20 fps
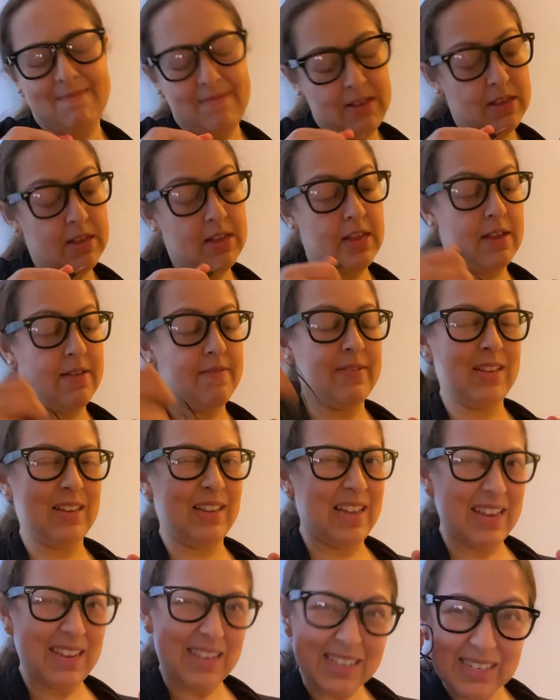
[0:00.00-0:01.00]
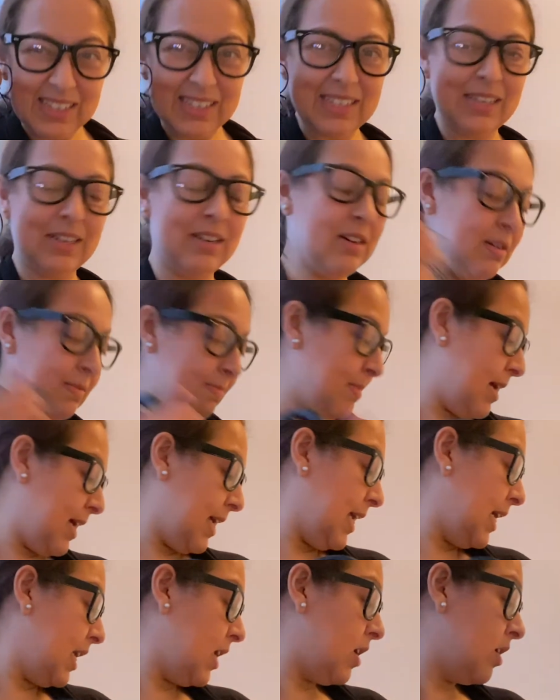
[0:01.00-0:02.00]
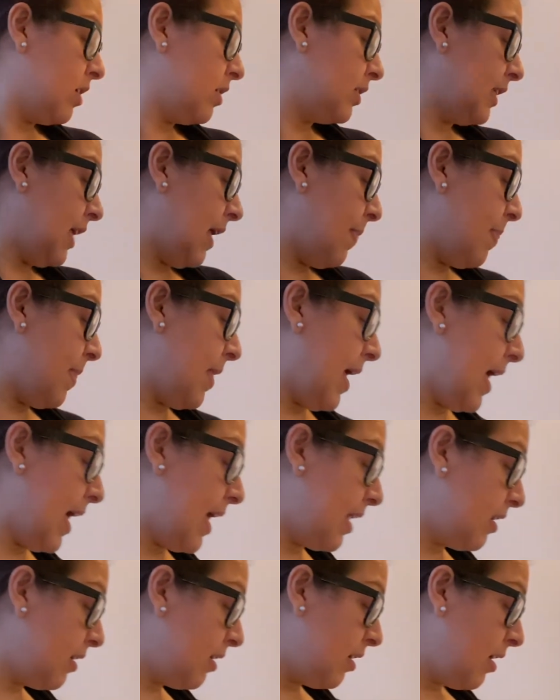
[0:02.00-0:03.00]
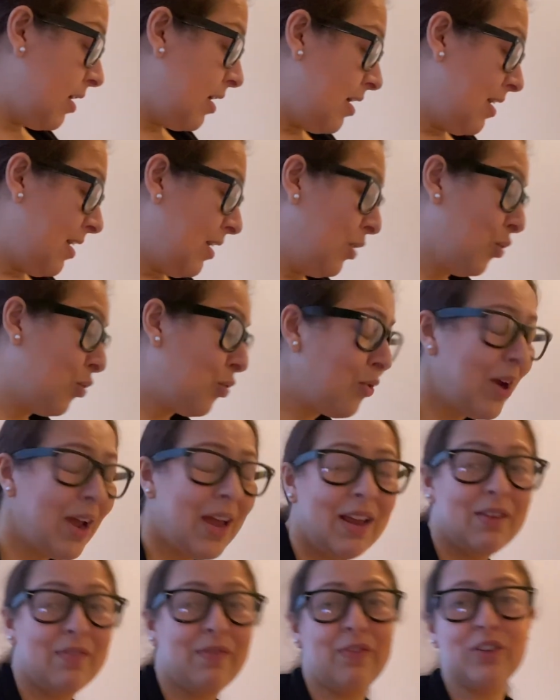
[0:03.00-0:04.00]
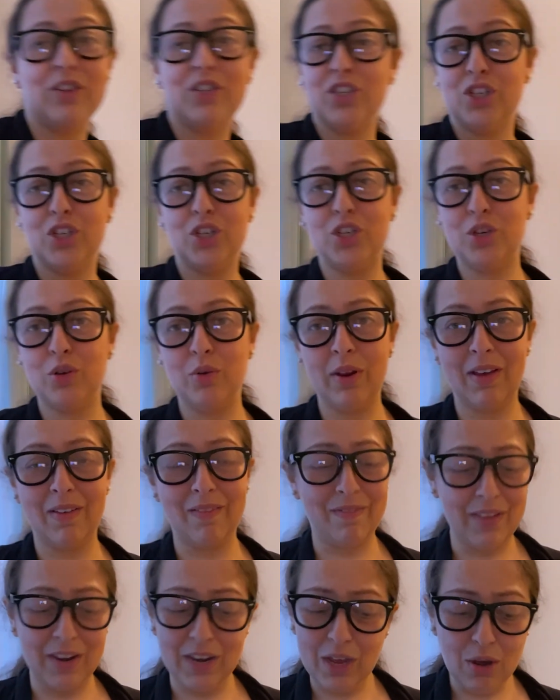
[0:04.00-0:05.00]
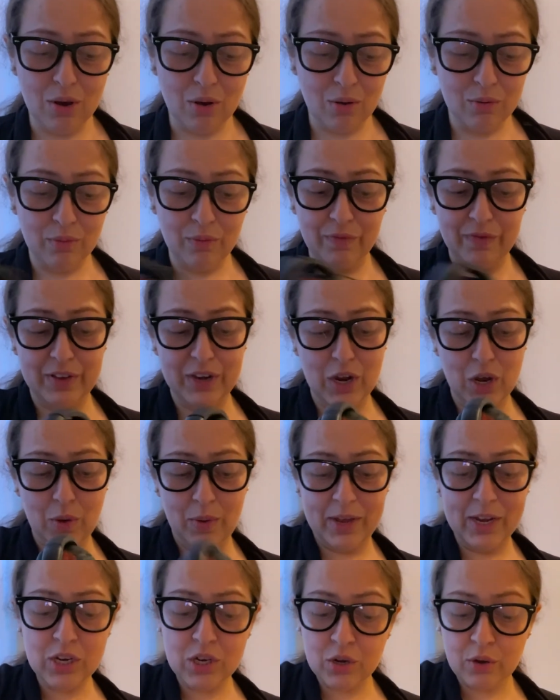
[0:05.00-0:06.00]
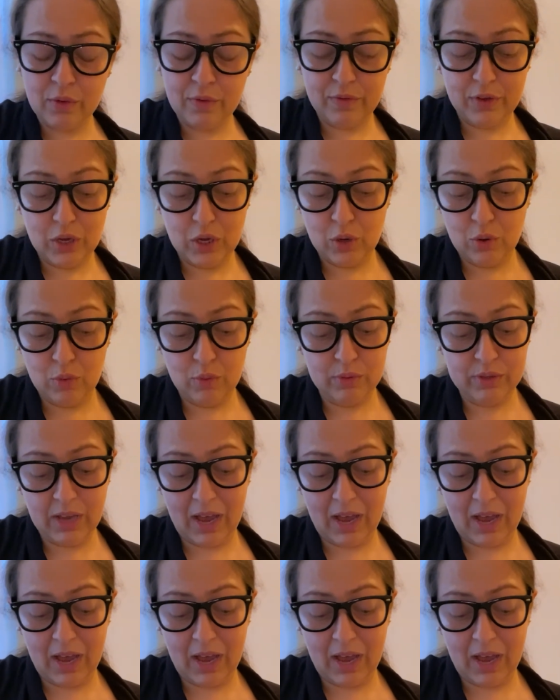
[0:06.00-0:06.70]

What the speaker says: I'll have it like on my ears, and then great for just shooting video interviews.